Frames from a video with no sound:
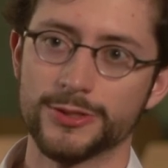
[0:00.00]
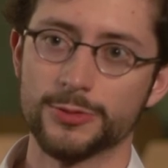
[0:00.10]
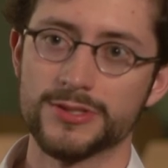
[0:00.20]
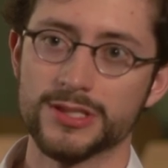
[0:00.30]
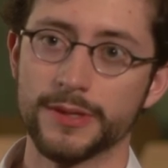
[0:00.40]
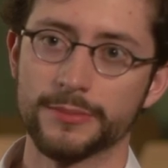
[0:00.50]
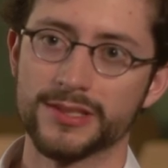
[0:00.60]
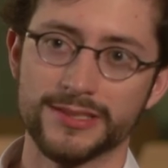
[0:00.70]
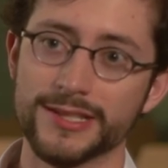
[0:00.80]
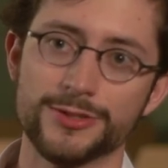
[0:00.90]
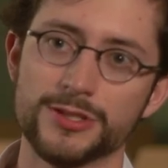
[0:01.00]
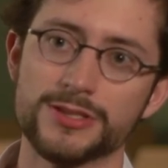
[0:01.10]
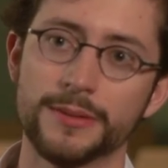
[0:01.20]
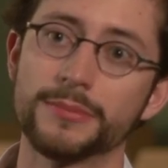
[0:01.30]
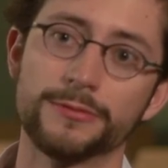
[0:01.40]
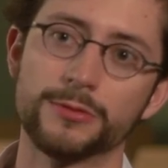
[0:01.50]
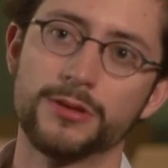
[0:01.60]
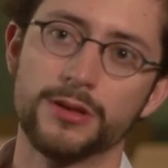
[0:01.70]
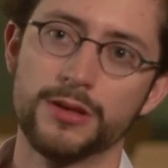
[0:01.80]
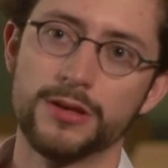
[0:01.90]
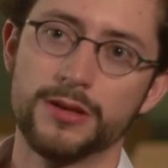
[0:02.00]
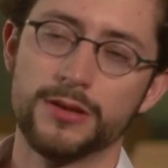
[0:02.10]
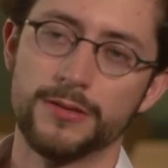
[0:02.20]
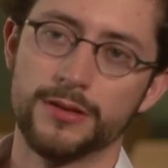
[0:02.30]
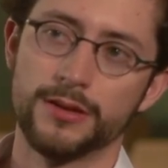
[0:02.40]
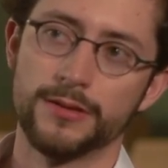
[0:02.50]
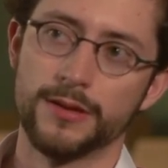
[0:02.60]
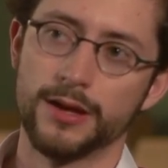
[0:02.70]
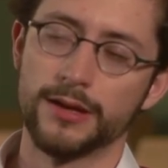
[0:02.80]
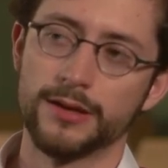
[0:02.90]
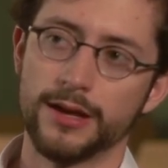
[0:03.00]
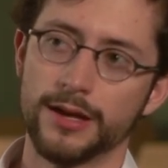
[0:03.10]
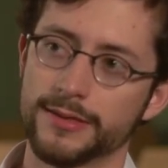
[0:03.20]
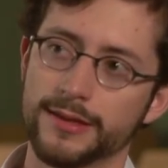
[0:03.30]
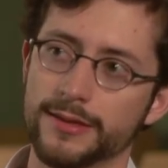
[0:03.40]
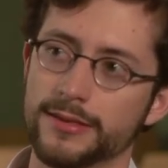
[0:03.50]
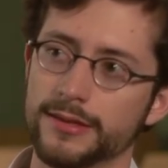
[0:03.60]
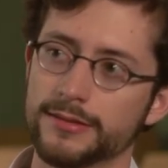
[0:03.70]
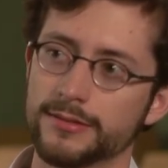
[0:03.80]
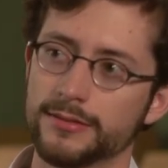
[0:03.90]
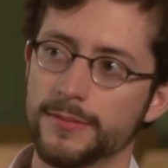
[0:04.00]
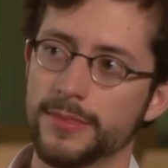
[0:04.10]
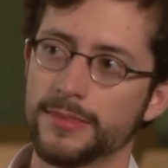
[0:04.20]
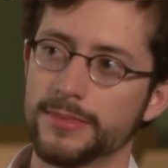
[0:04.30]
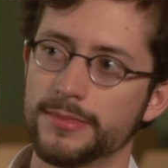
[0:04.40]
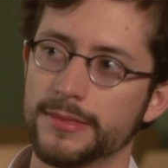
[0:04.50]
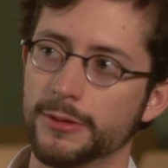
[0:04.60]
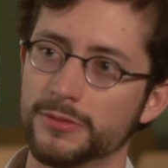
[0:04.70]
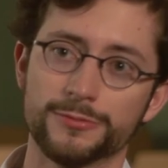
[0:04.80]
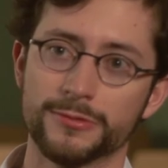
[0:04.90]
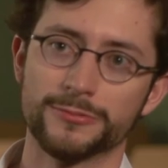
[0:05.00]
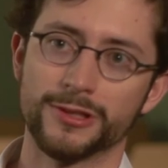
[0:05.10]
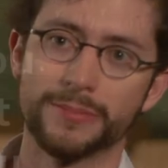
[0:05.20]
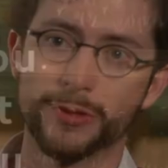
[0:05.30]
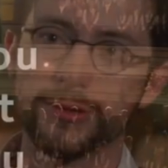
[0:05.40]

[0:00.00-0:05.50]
to do is to be able to teach at some level. I think that it would really be